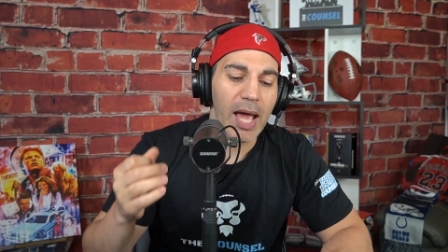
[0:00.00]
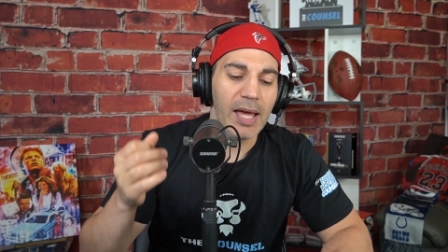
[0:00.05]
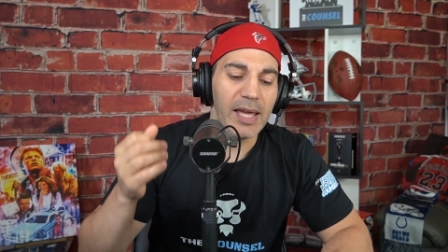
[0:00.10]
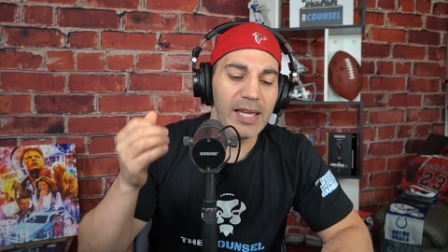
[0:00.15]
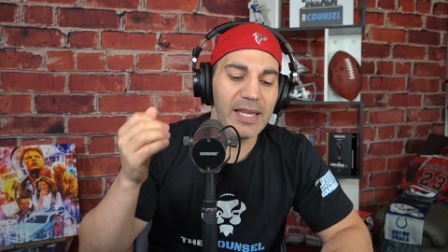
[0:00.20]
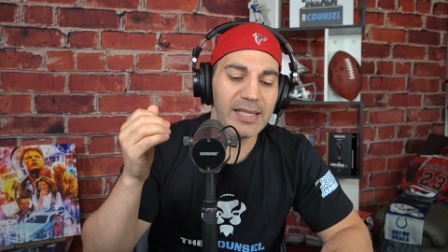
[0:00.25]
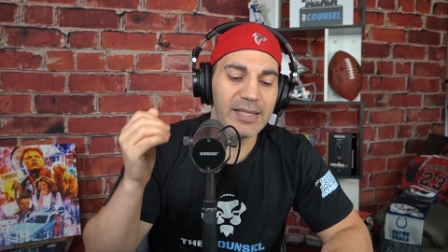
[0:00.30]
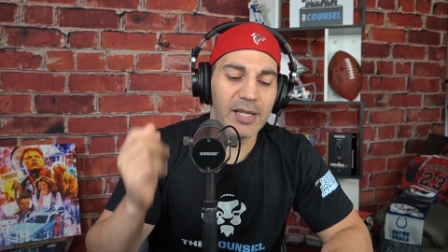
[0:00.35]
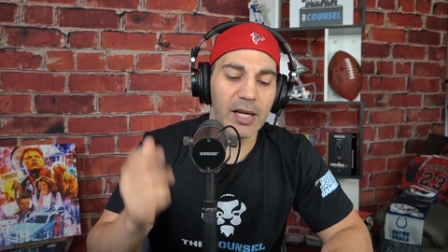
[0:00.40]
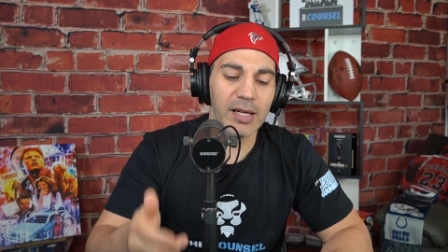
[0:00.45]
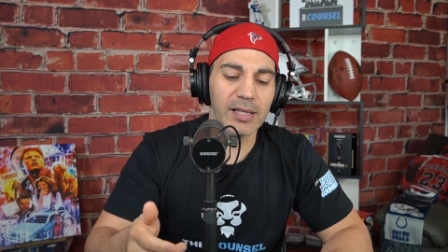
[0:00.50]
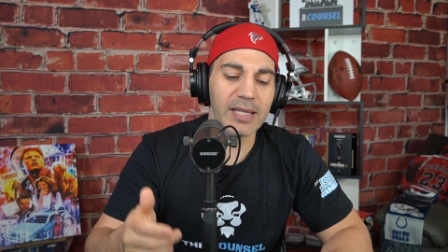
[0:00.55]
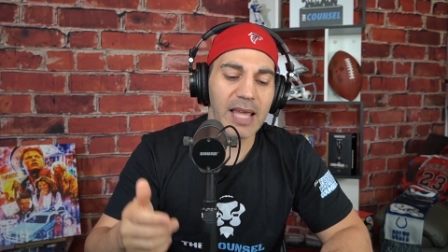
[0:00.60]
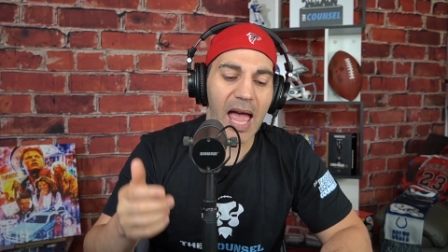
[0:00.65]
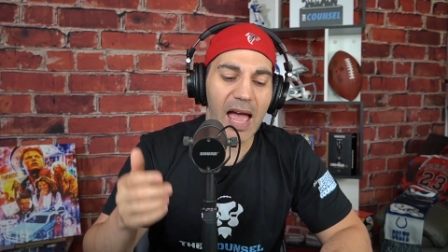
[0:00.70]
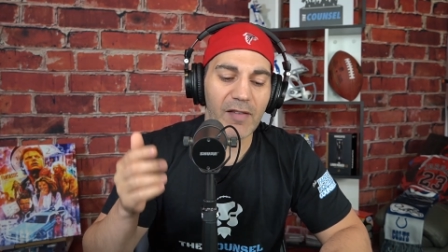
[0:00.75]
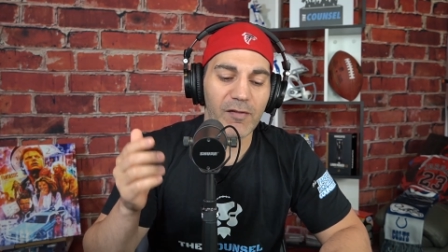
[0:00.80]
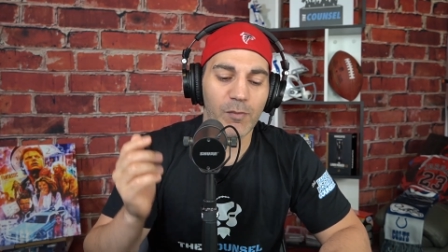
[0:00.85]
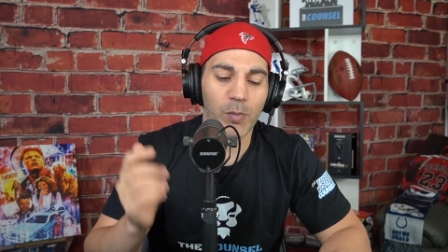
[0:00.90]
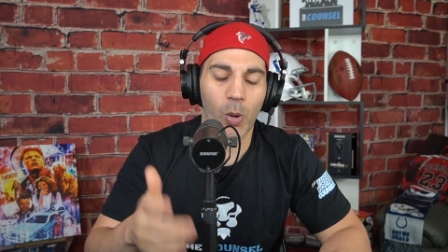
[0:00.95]
He does
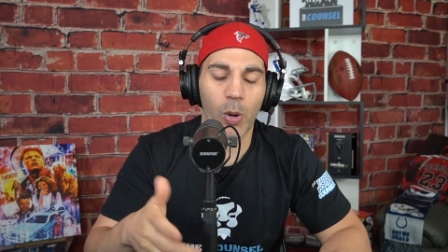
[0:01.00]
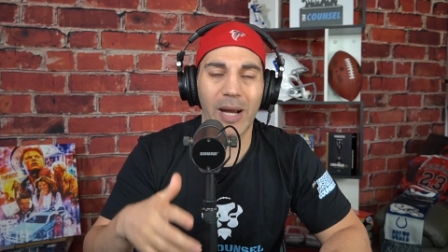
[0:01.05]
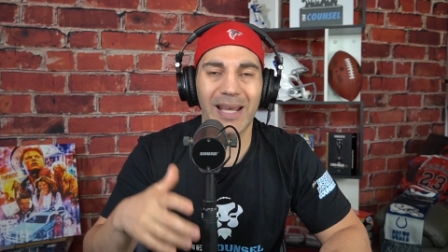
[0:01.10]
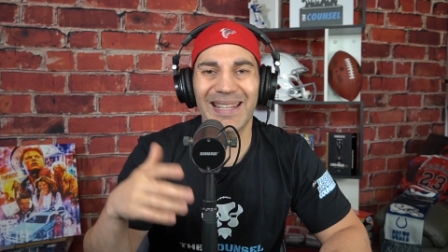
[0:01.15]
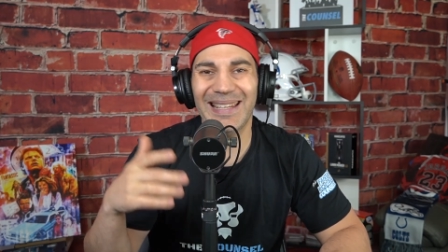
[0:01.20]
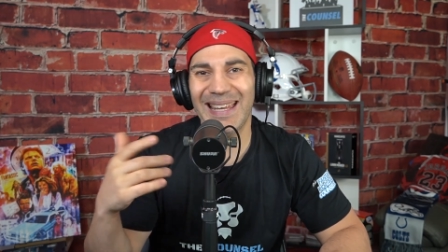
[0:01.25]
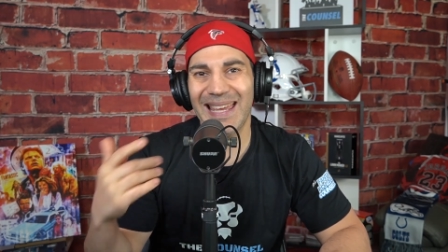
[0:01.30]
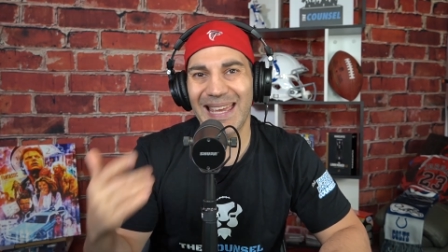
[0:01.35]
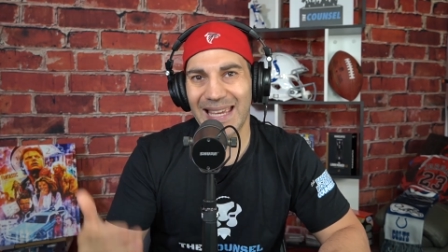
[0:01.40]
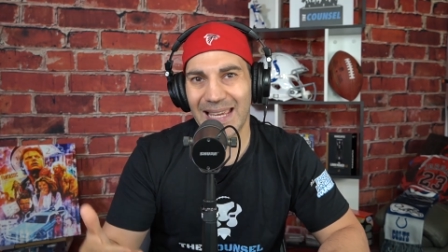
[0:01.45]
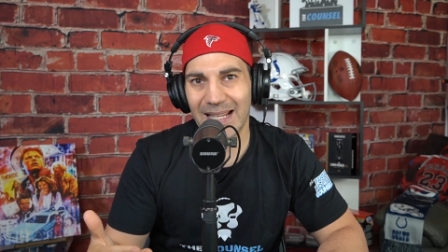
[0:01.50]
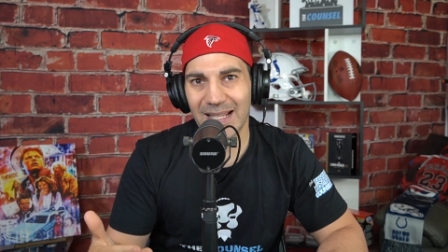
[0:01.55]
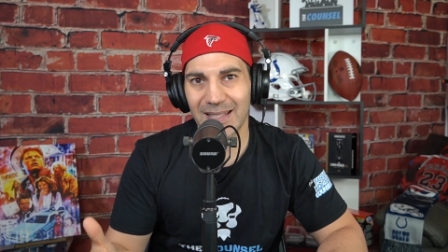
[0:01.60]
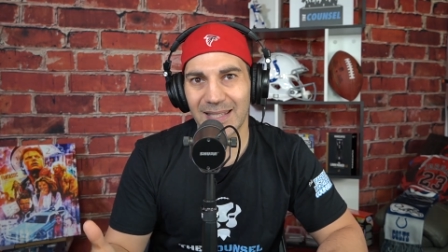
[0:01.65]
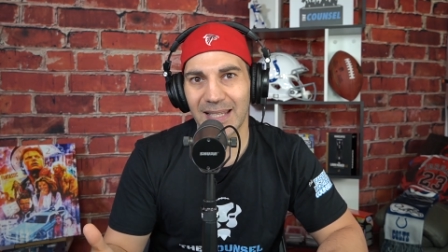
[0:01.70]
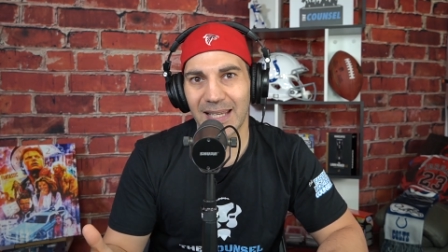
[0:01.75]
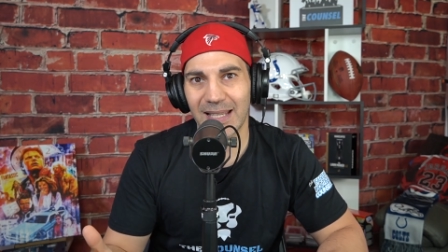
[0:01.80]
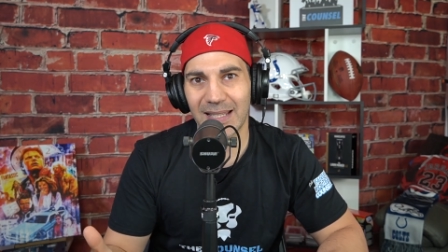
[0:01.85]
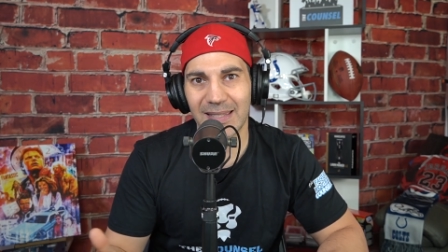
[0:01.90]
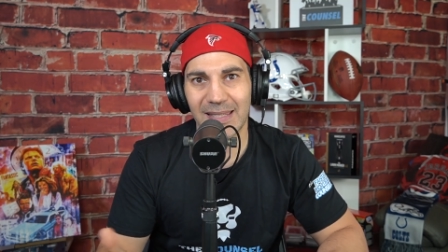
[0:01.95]
have Boyd and Higgins
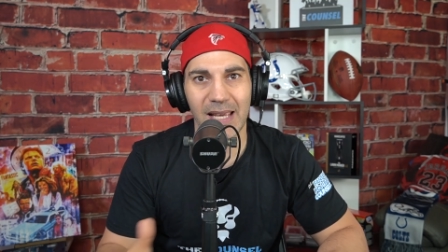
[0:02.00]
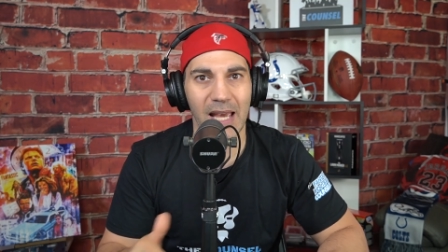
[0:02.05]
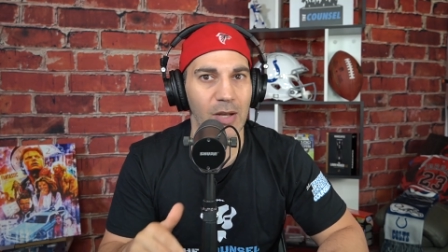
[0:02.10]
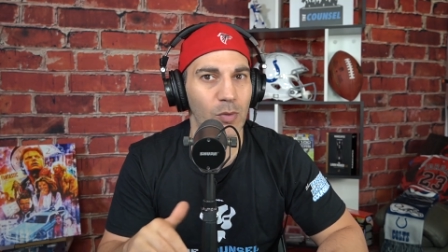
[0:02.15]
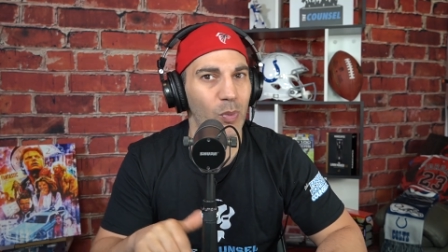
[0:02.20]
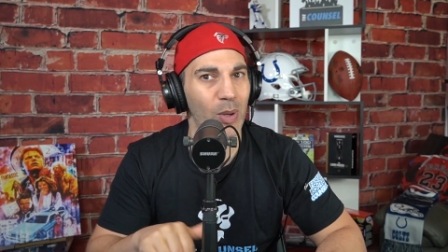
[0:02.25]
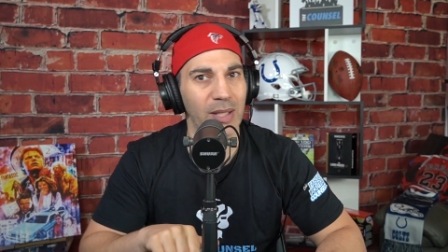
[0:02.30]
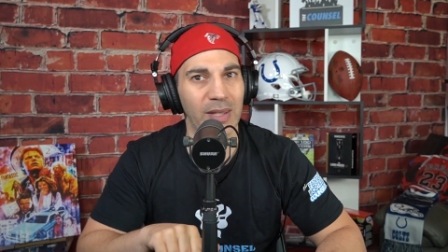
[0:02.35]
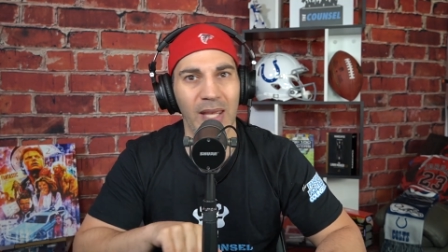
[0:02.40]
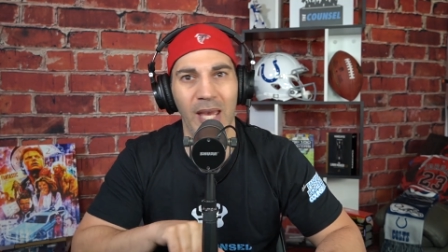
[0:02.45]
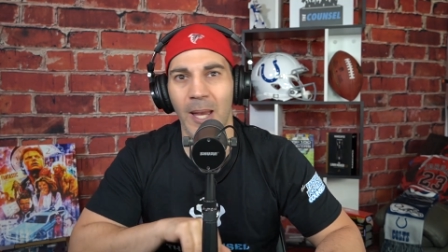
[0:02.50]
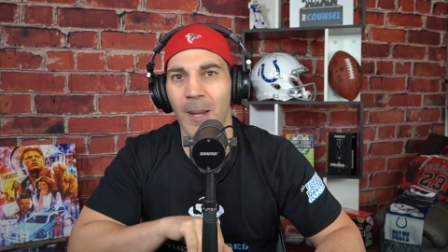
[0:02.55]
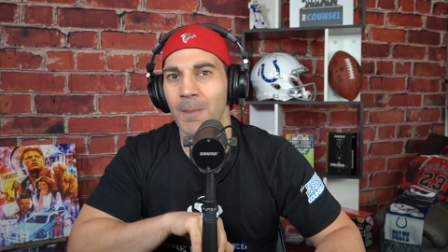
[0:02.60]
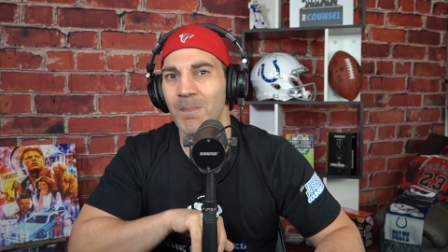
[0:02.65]
to contend with.